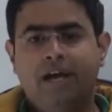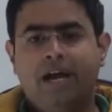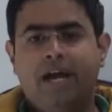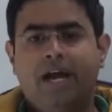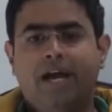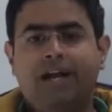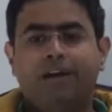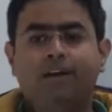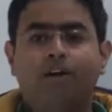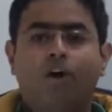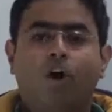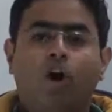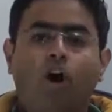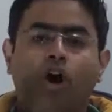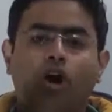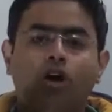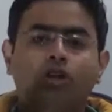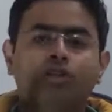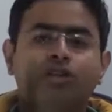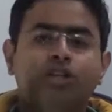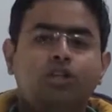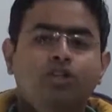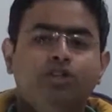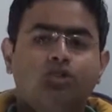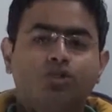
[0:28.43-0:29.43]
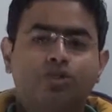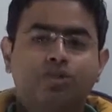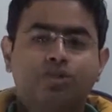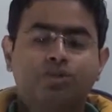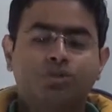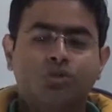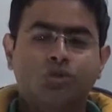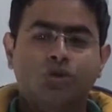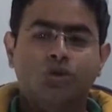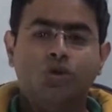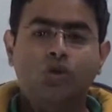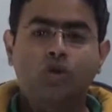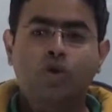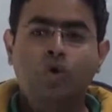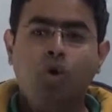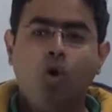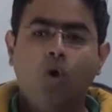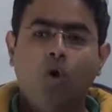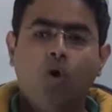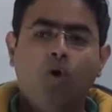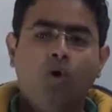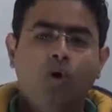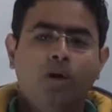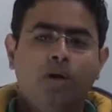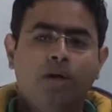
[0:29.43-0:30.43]
and how this
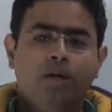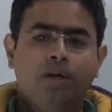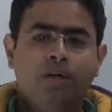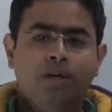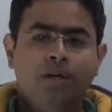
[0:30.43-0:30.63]
goal